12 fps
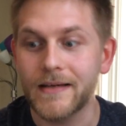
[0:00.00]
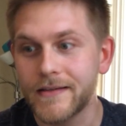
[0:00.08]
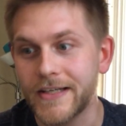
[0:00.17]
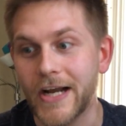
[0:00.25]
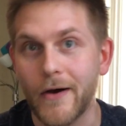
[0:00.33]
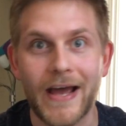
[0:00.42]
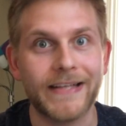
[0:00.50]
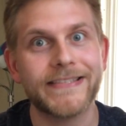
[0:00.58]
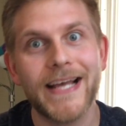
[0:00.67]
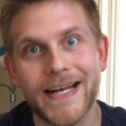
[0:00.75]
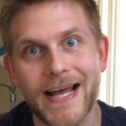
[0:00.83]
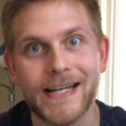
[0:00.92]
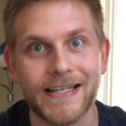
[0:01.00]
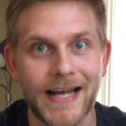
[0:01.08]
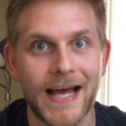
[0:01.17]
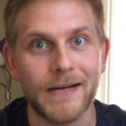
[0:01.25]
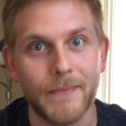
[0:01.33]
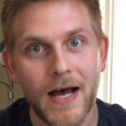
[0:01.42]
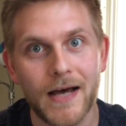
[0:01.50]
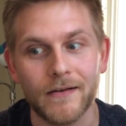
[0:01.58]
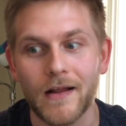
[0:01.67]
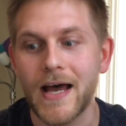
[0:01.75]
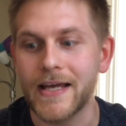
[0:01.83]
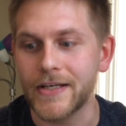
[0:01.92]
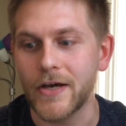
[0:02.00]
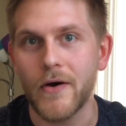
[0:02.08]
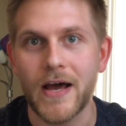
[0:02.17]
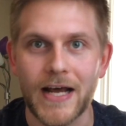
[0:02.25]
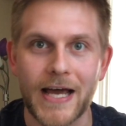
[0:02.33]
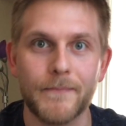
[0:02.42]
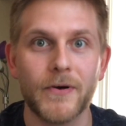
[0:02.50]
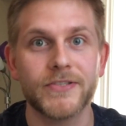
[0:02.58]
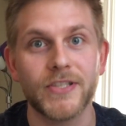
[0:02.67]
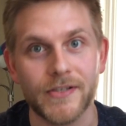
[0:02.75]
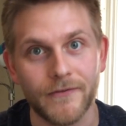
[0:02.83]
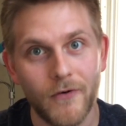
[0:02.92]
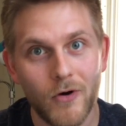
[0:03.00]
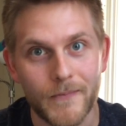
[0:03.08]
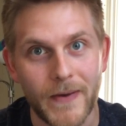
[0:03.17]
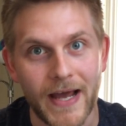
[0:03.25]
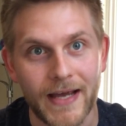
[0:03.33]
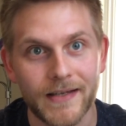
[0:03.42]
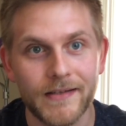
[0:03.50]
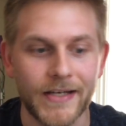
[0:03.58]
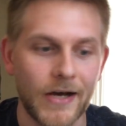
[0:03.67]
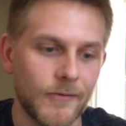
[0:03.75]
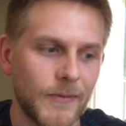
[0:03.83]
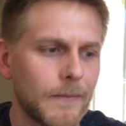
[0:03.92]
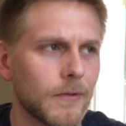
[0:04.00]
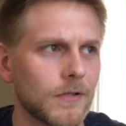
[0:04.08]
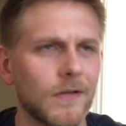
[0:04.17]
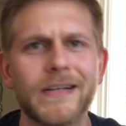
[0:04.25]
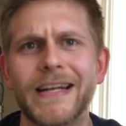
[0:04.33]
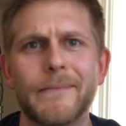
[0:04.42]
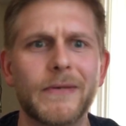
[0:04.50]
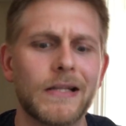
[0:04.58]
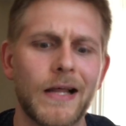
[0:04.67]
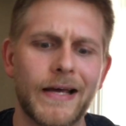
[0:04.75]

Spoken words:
at $10.99 a bottle, I go and I purchase a 4-pack, and people are looking at me